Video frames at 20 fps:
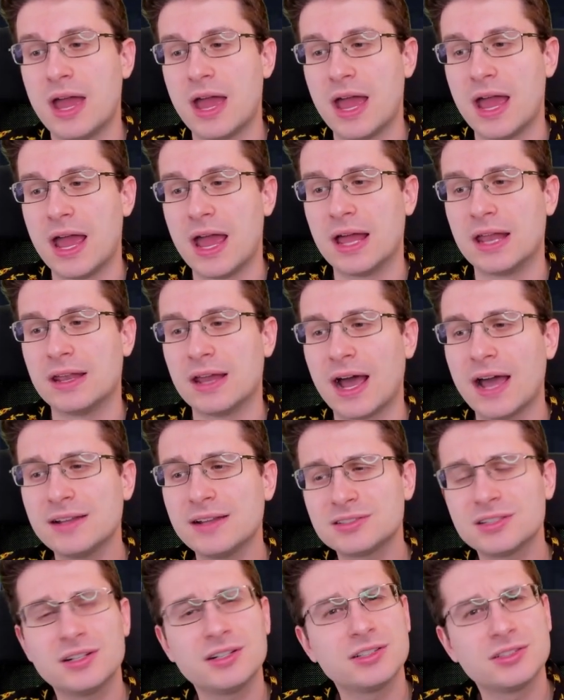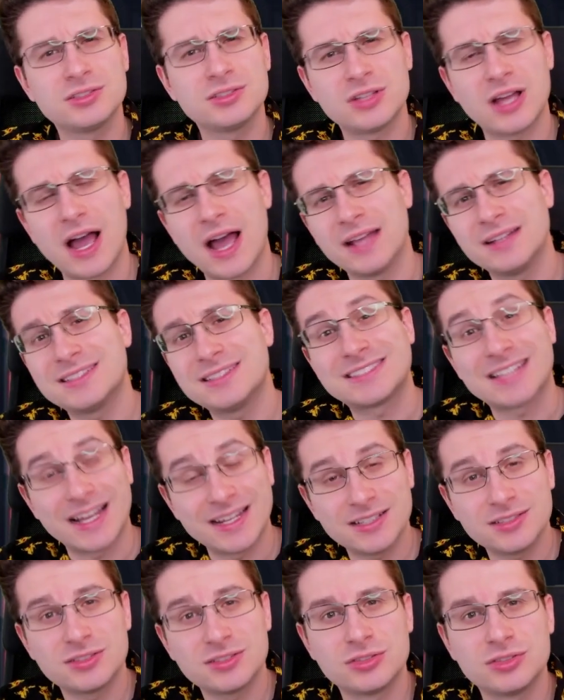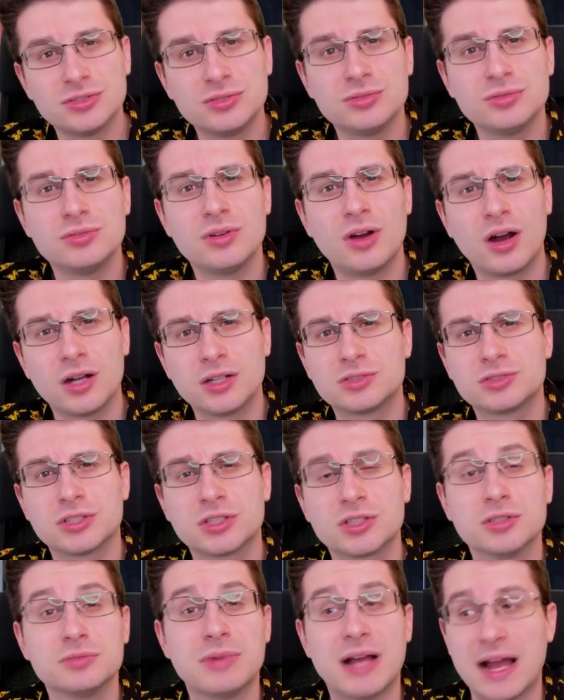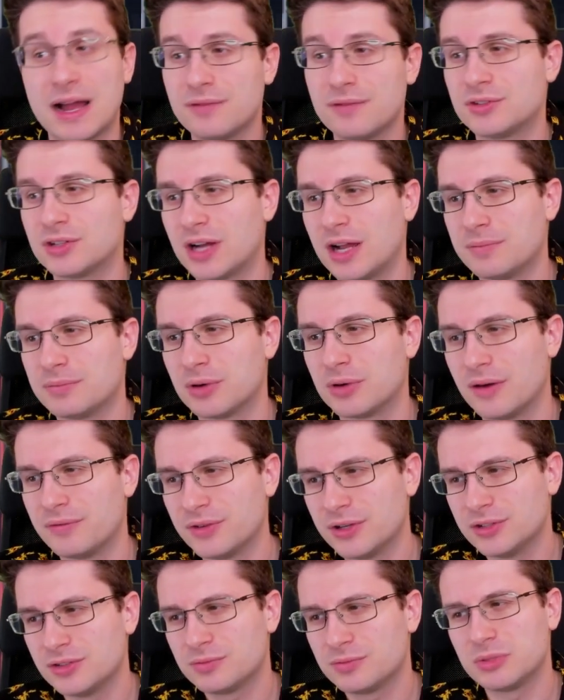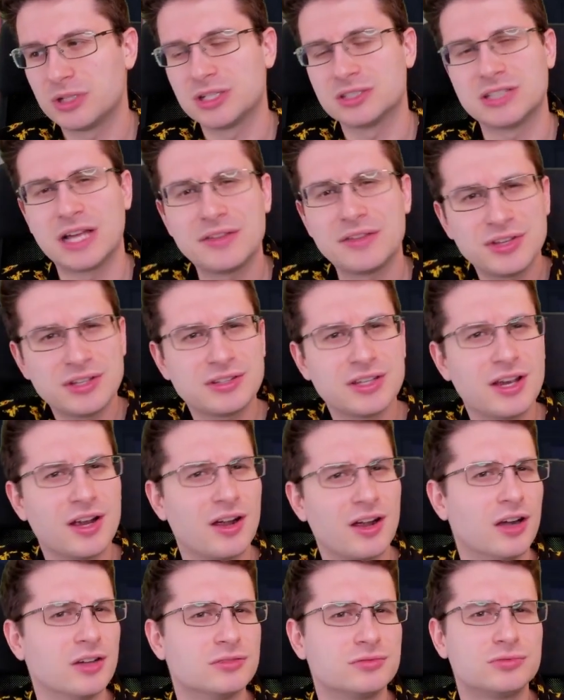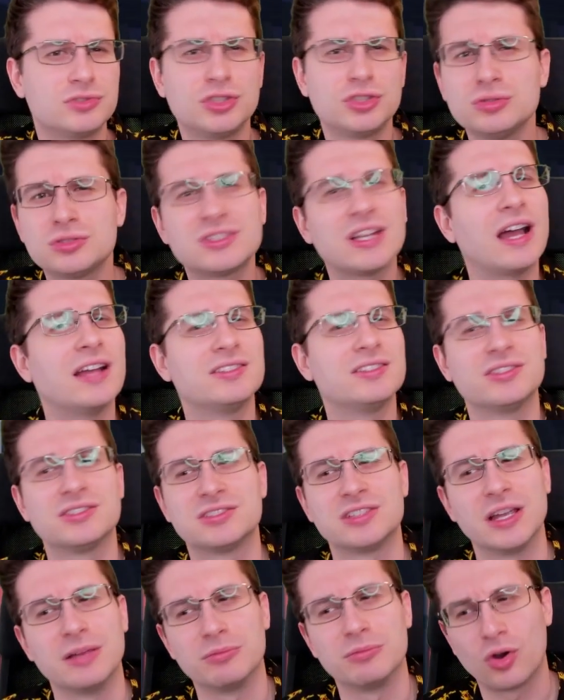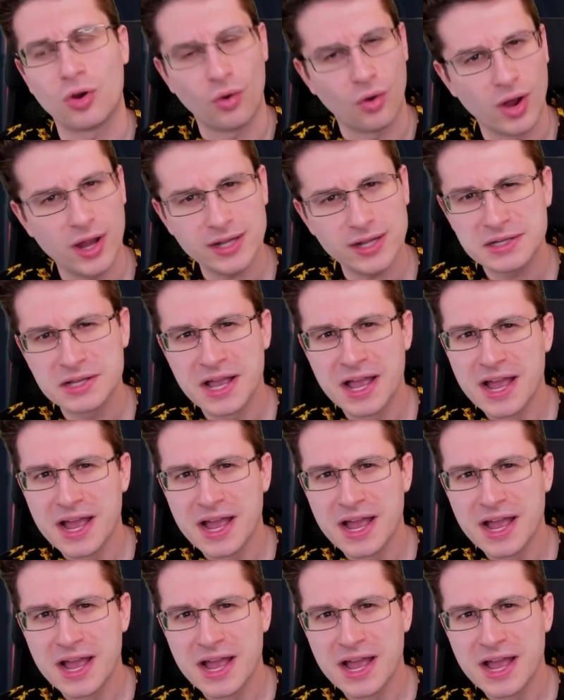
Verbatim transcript: And I decided I decided to do Hard Trick Room after Hyper Offense because I think they are two sides of the same coin.